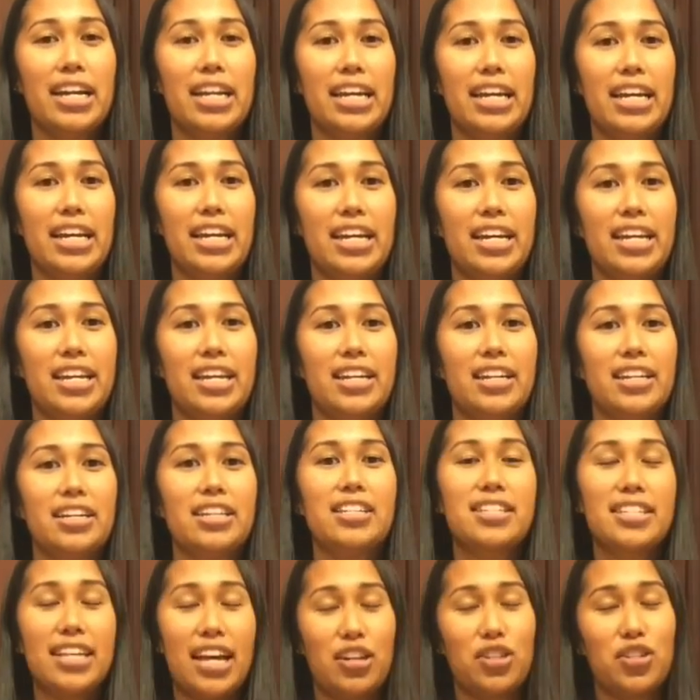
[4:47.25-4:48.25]
in
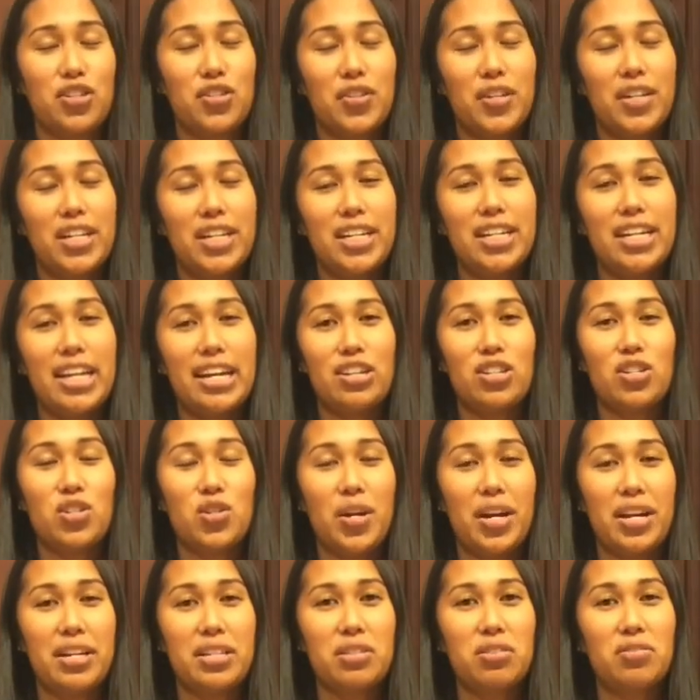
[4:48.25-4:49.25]
saturated and
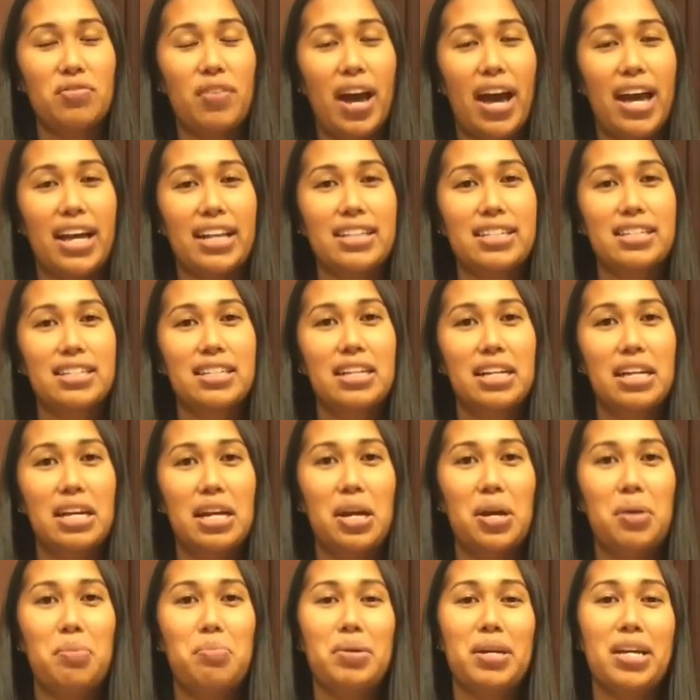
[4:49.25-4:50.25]
trans fats
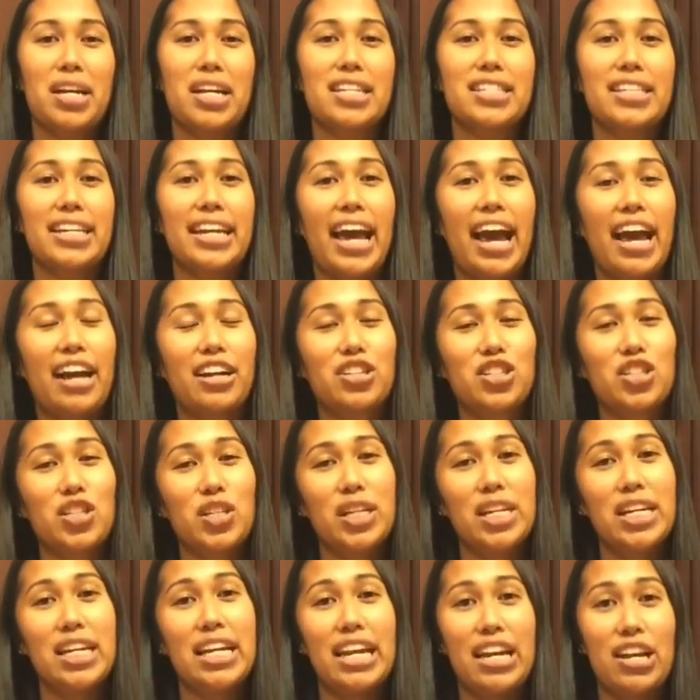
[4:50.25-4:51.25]
because they
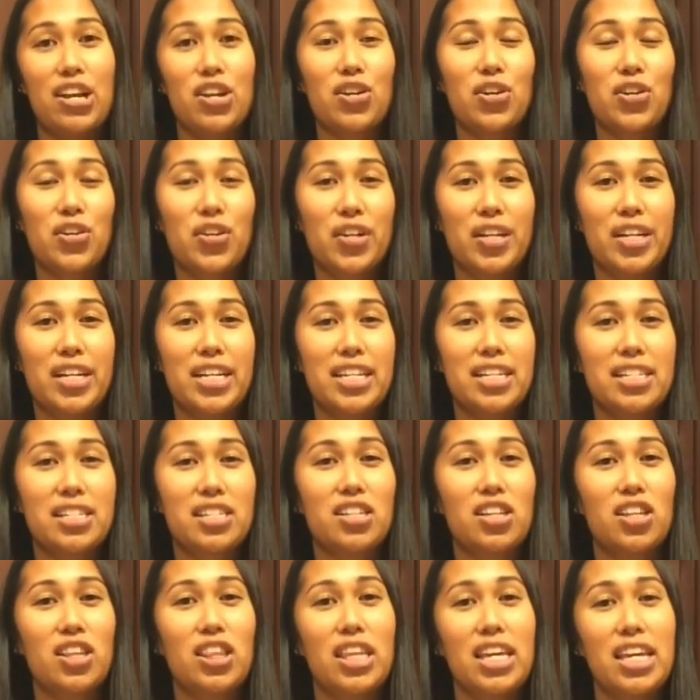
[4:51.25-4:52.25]
actually
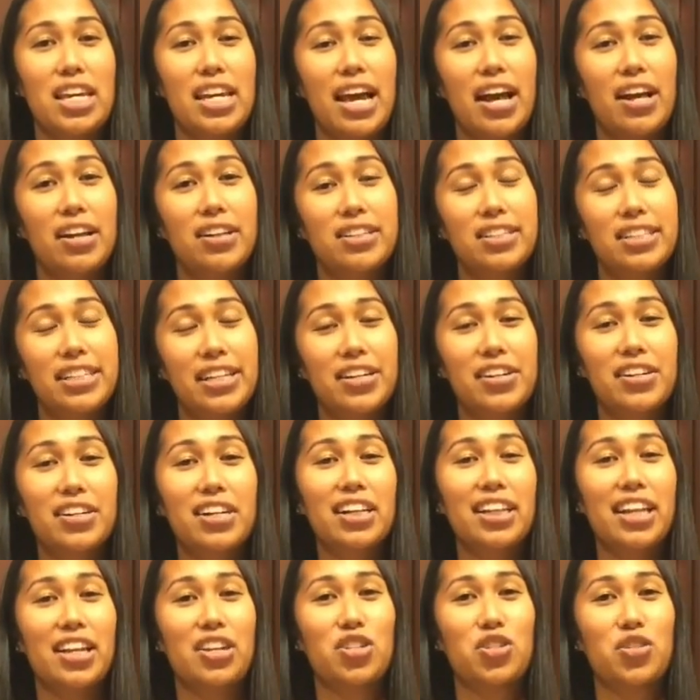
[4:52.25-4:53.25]
increase the LDL
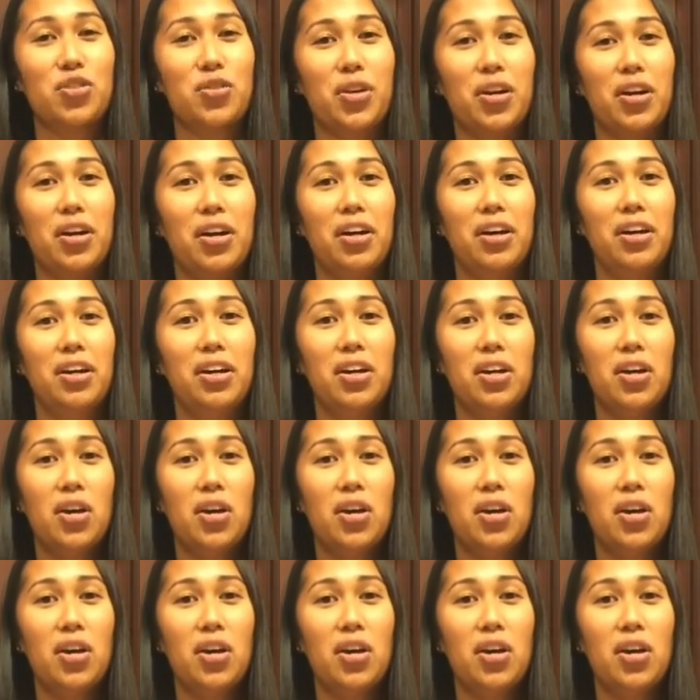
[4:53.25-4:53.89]
cholesterol,